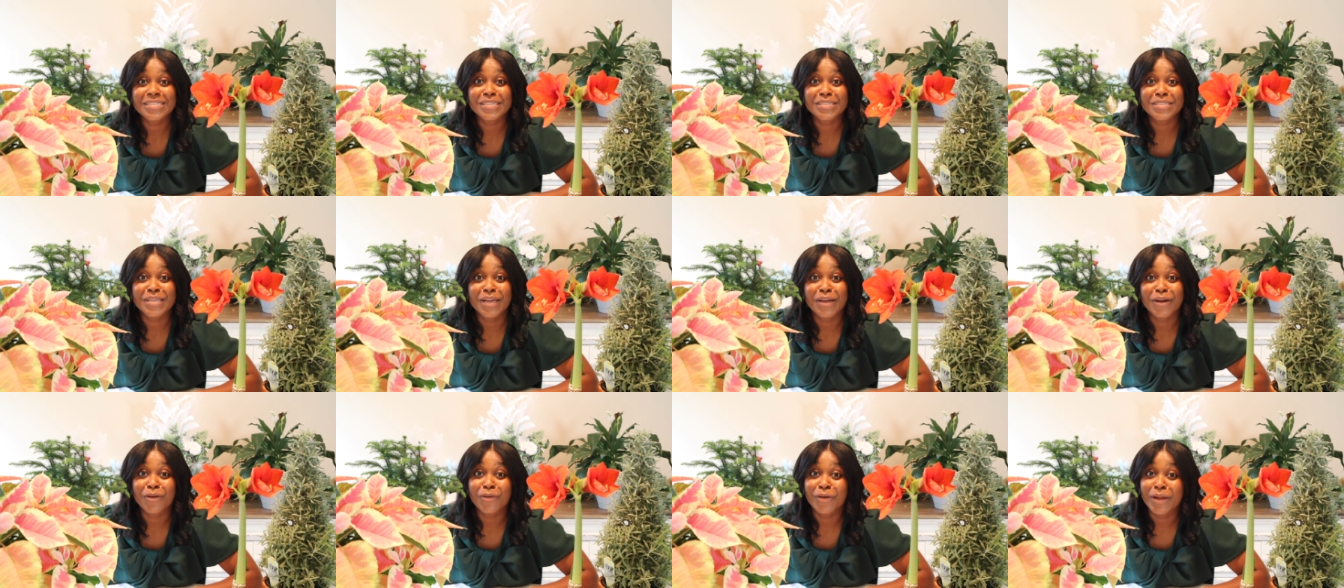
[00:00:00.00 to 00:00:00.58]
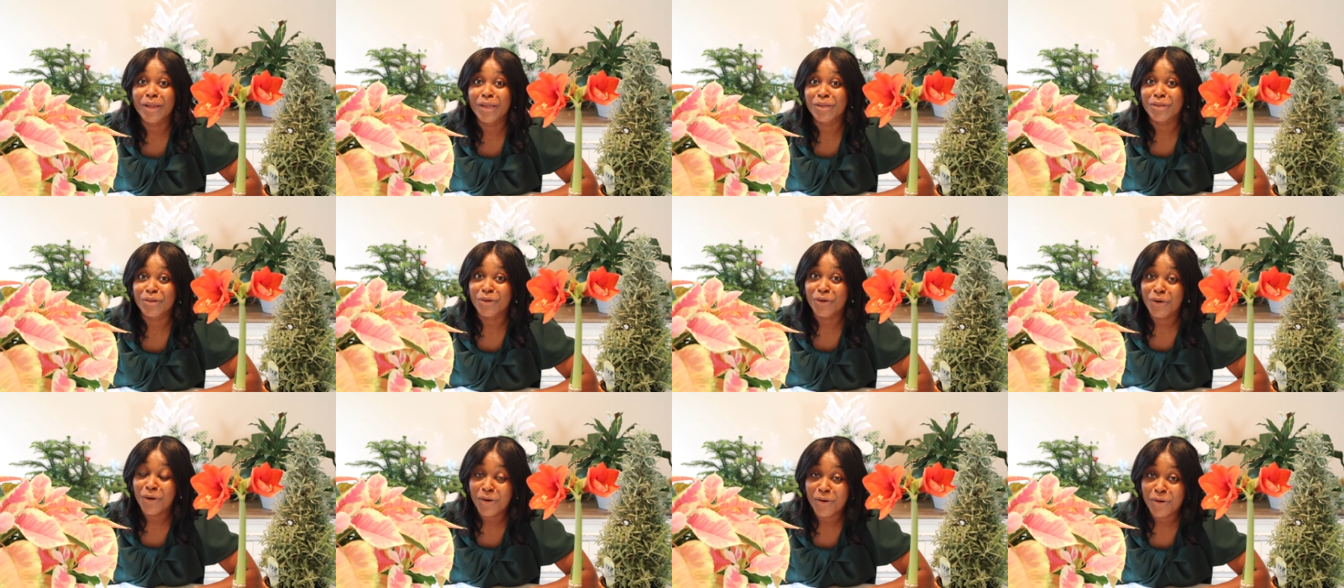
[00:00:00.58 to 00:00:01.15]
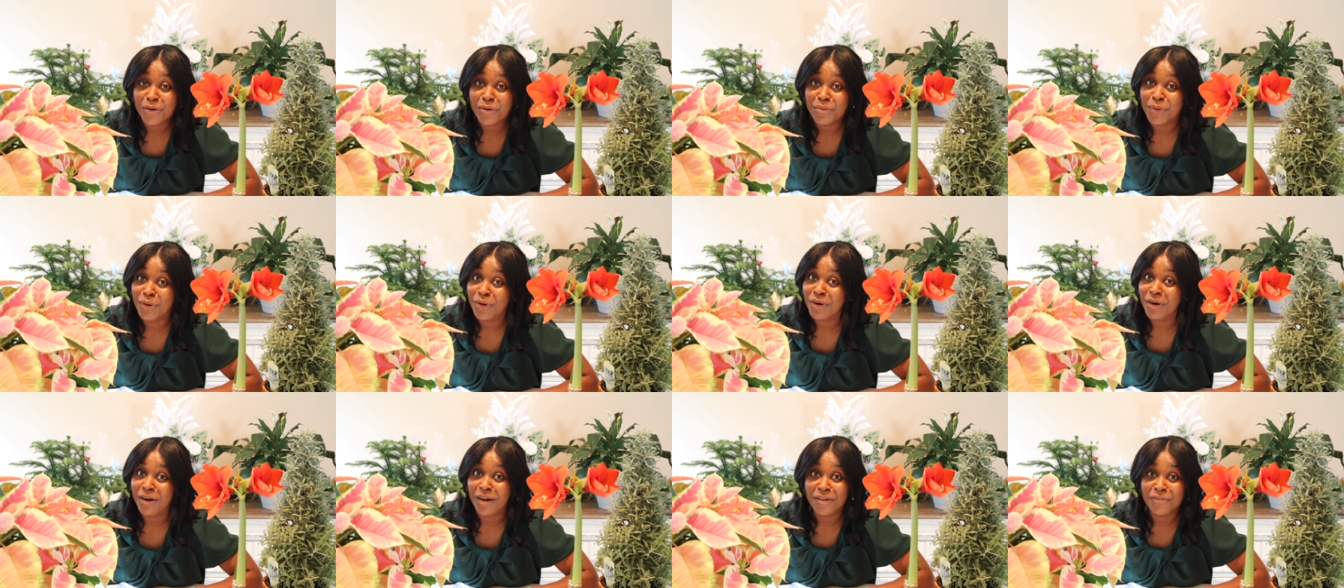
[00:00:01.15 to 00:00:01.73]
to decorate your home
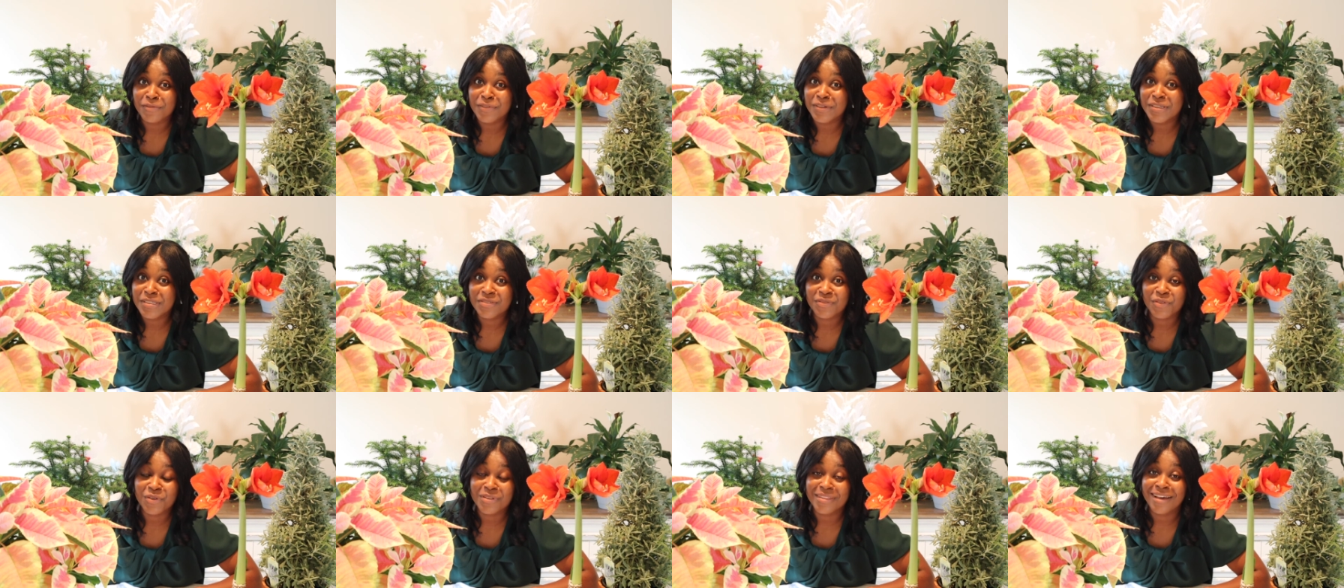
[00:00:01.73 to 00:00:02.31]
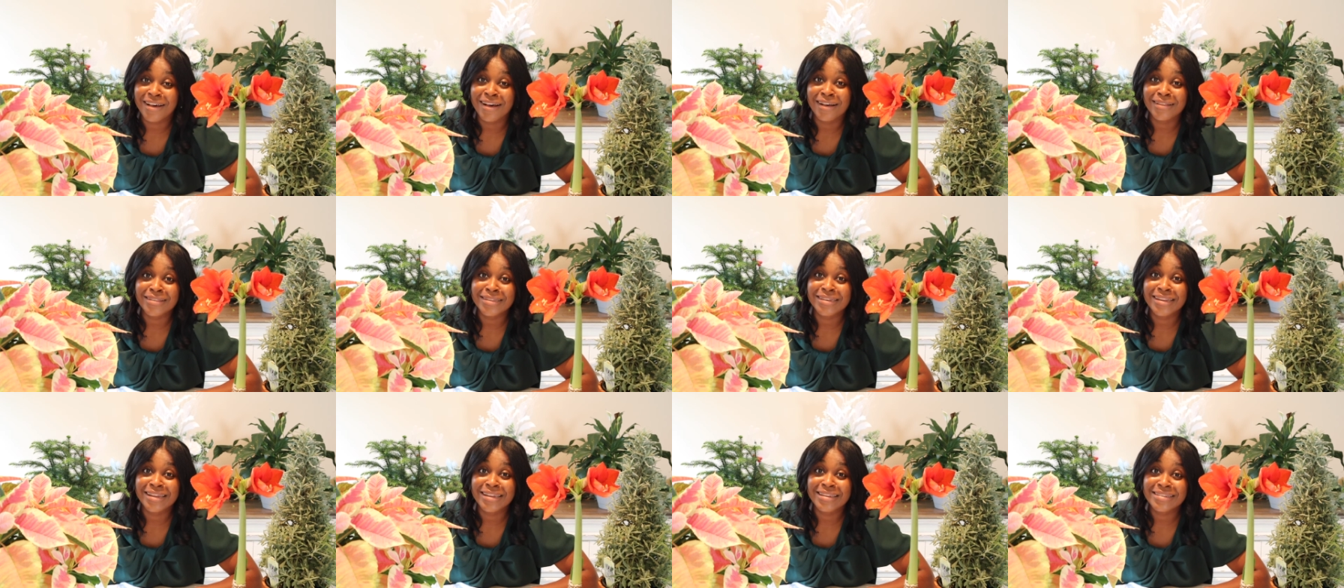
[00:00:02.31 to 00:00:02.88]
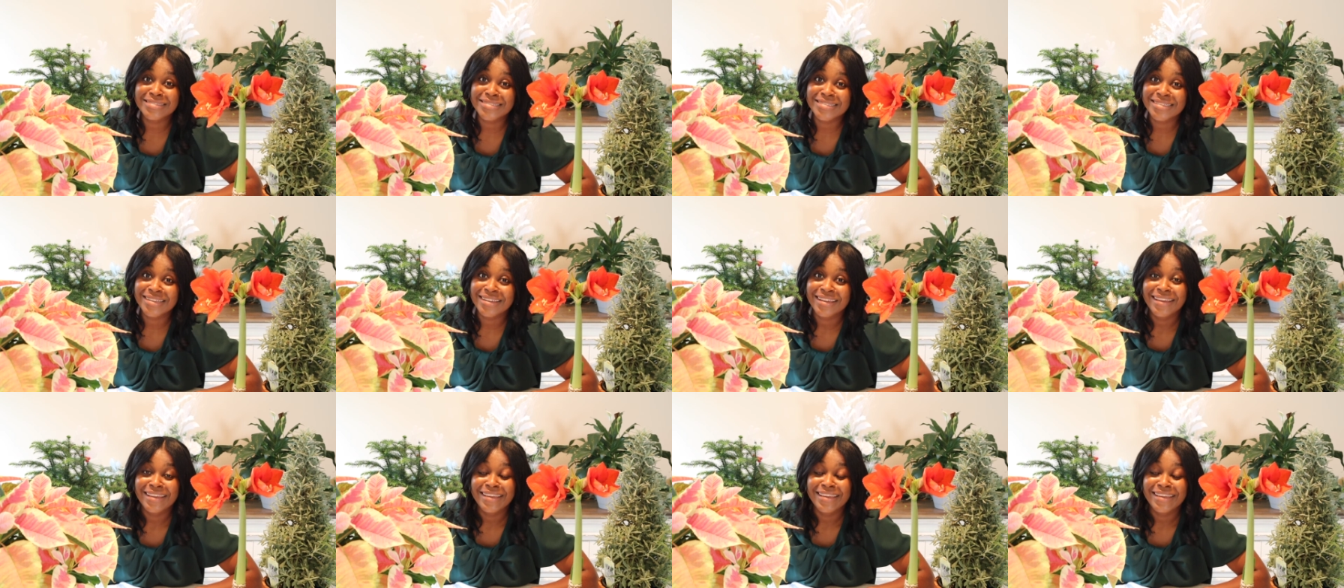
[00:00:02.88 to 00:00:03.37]
or office for the holidays.